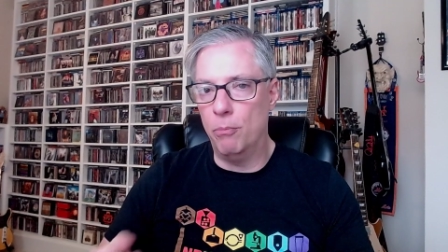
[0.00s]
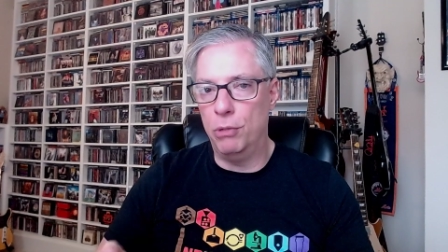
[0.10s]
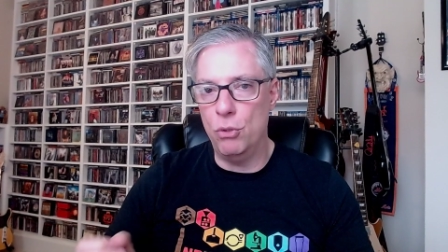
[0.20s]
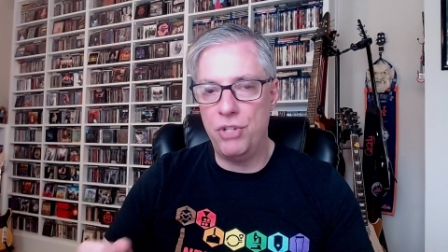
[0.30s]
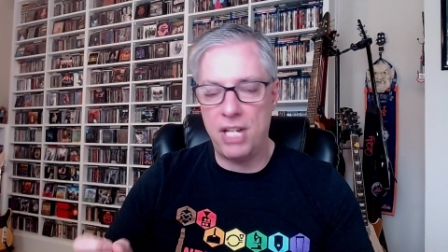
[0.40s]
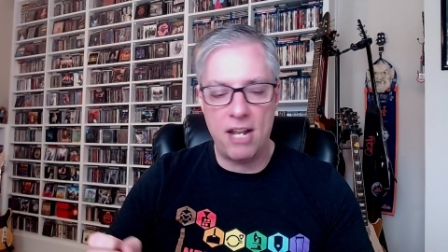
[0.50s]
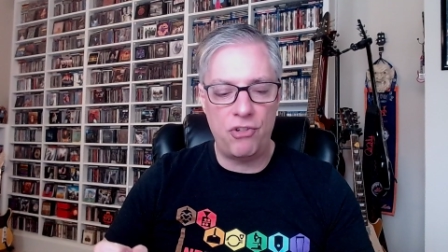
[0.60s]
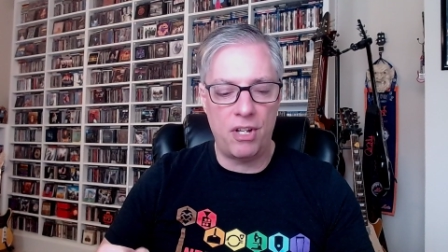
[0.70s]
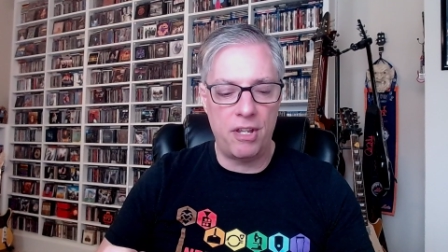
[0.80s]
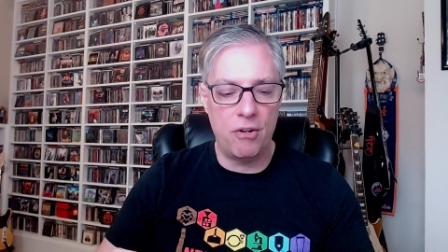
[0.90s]
bluesy
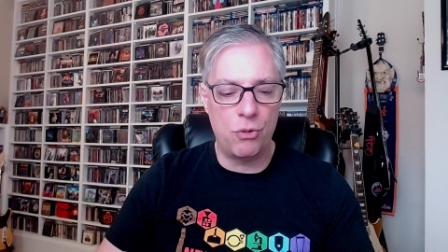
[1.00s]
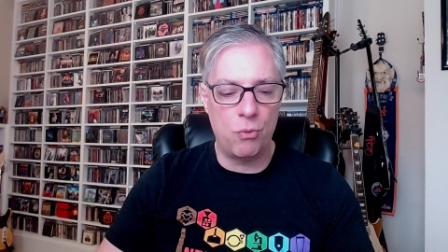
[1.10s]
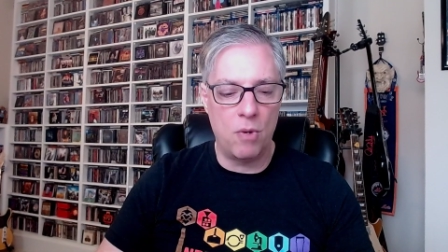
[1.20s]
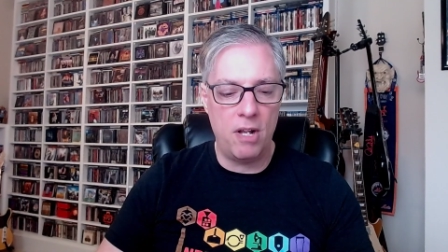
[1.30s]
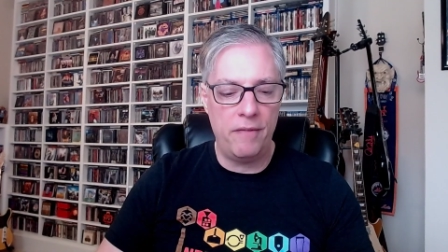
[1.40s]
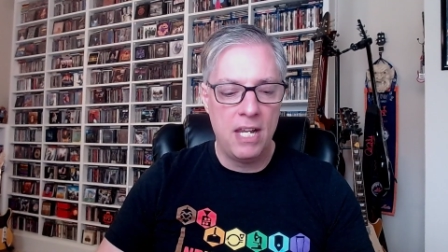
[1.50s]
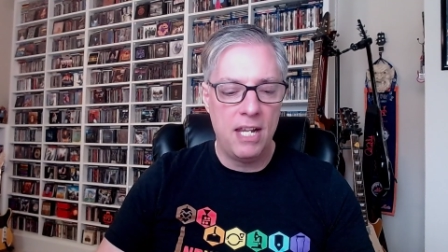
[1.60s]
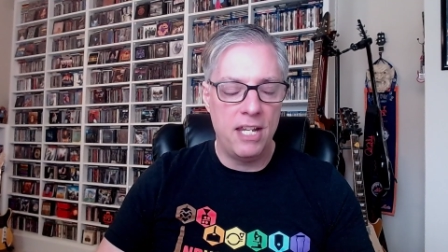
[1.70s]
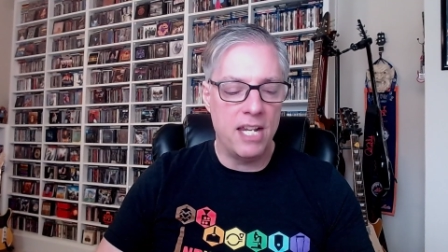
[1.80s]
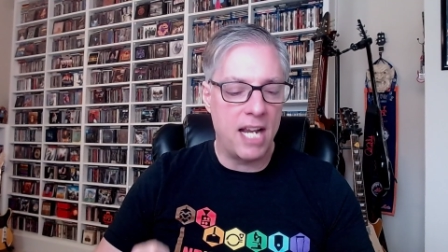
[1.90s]
edge on there as well.
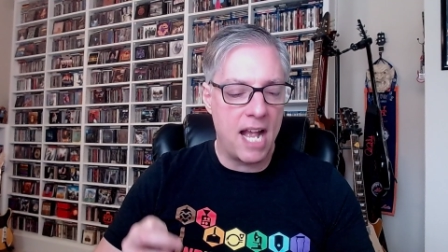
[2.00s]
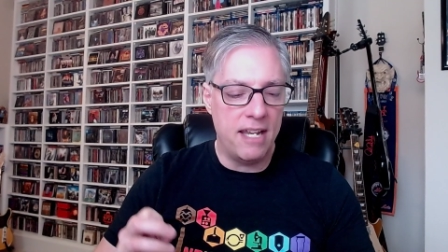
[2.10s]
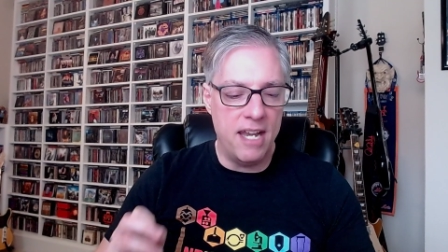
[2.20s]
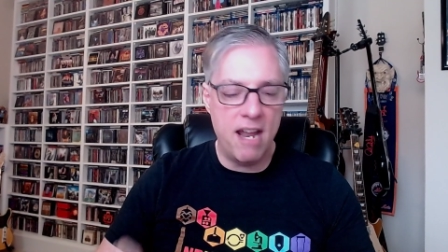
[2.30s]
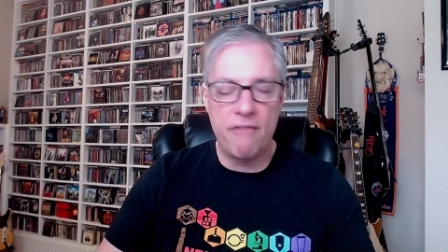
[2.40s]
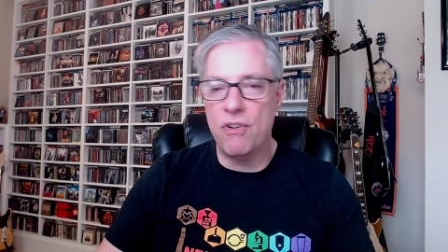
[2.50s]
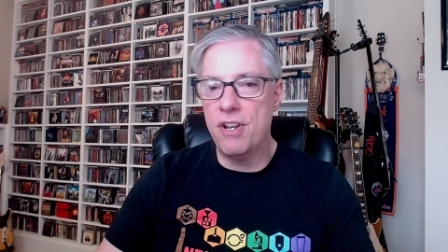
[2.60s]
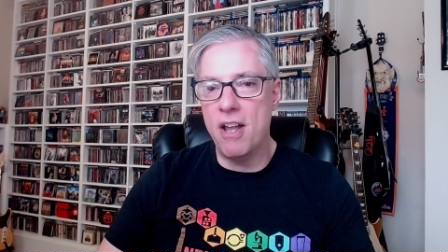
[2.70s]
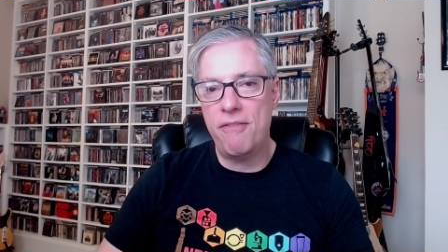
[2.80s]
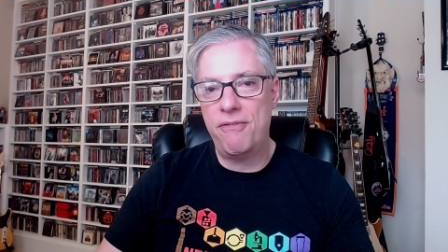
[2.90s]
You got Never
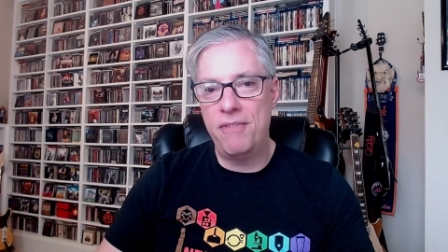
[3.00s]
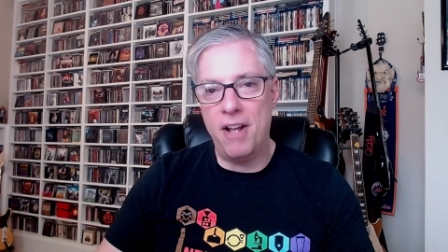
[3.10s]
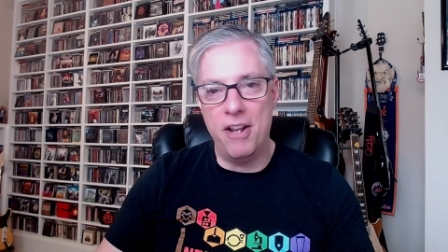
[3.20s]
Enough,